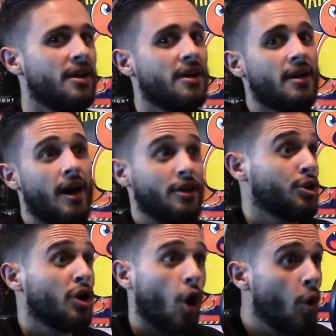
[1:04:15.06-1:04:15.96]
I
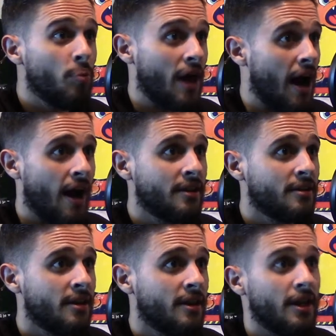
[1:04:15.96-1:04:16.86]
sure hope not,
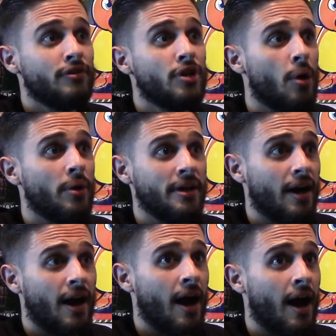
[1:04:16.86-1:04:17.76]
even though
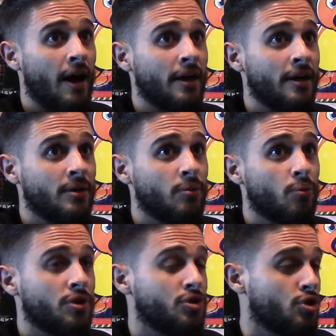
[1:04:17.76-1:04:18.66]
I would
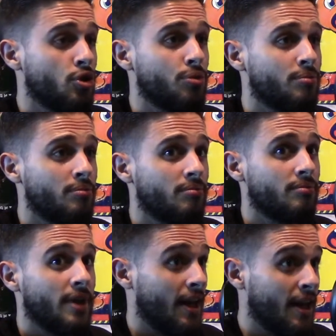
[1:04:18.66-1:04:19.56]
assume
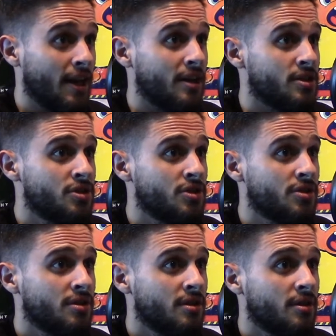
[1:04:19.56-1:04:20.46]
it is,
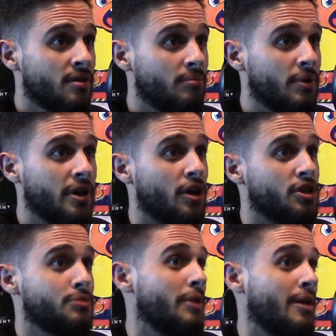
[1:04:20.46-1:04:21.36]
because
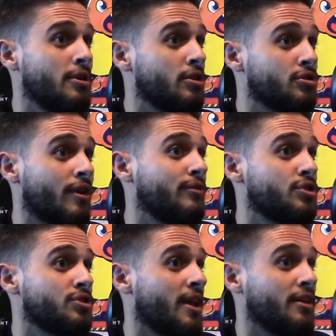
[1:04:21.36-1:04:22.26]
maybe their stuff is
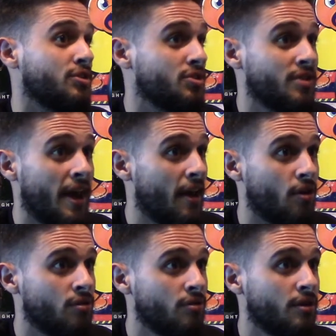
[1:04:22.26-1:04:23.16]
just getting
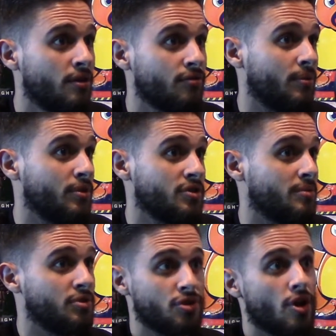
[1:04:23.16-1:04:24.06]
stale from The
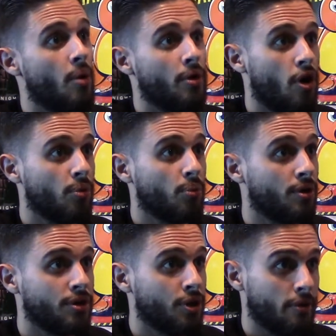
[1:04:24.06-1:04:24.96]
Simpsons going
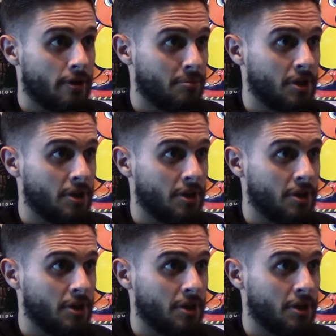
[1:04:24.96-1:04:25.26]
onward, you know what I mean?